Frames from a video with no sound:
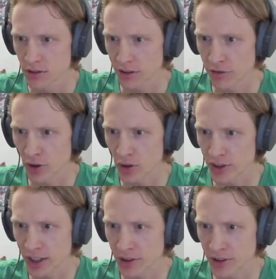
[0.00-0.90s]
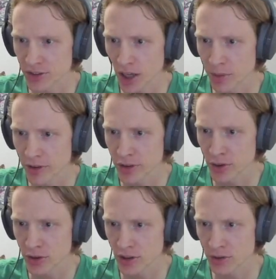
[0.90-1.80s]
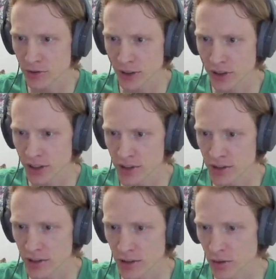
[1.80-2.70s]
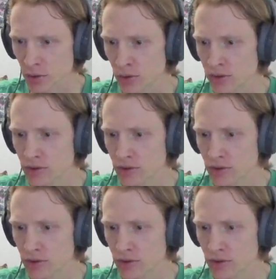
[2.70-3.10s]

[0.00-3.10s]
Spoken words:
that fall down on top of you, so it's very easy to,